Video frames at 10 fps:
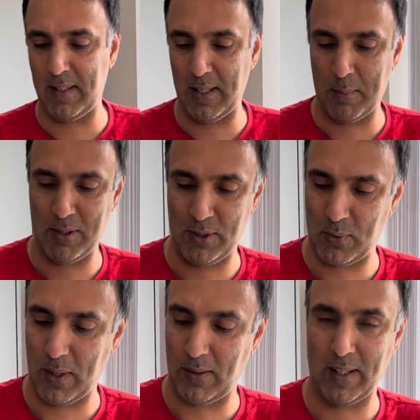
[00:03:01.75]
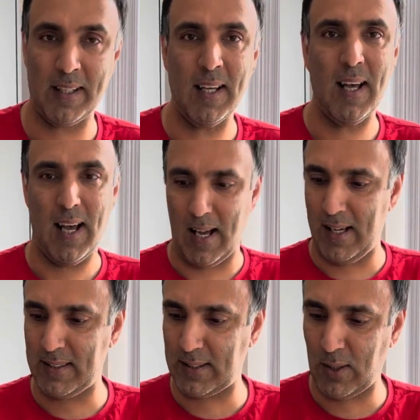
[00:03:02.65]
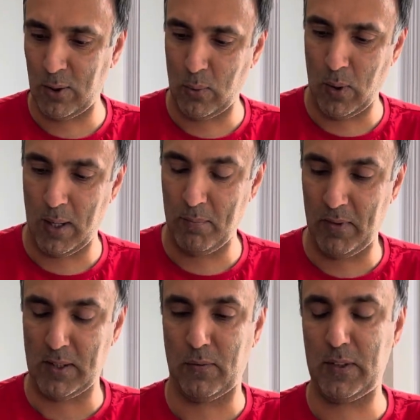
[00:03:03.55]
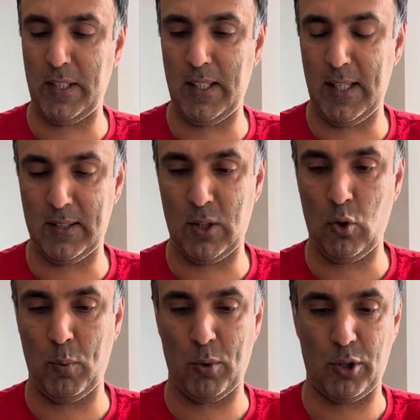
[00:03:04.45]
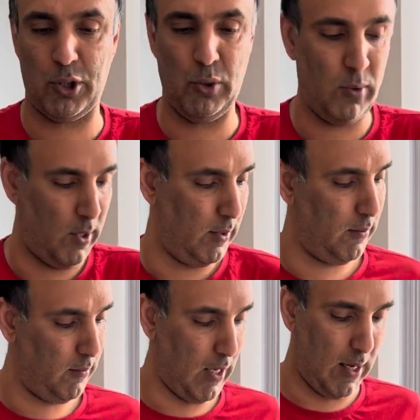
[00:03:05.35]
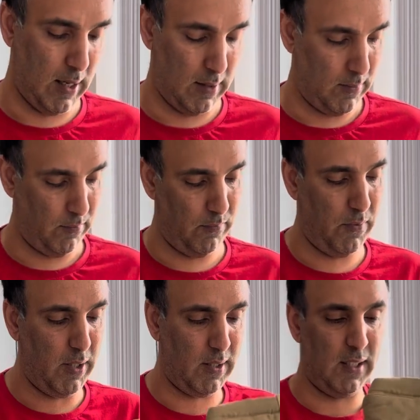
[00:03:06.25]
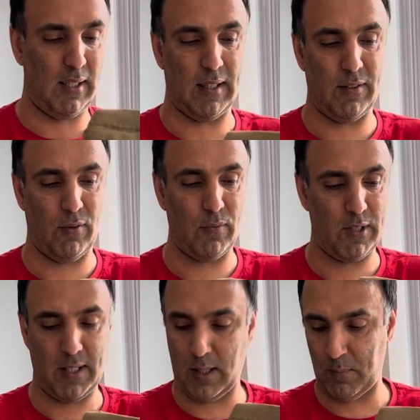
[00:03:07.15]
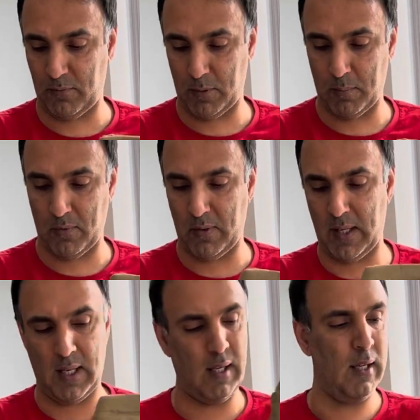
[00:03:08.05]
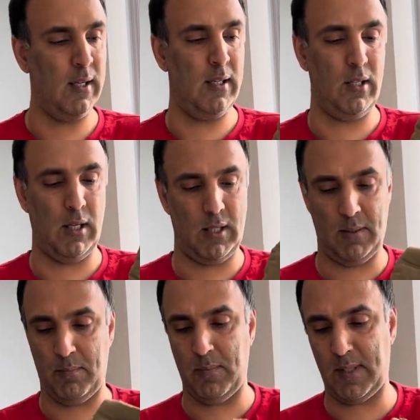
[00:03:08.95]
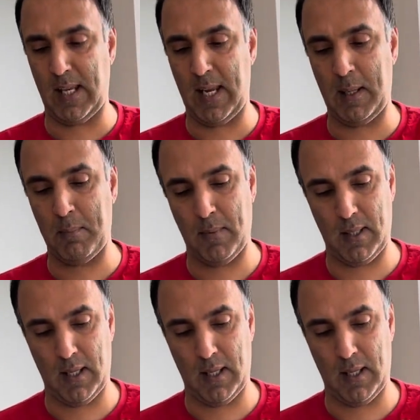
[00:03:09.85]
image as well then. So this obviously is the normal shoe. You can see that they've obviously come from the same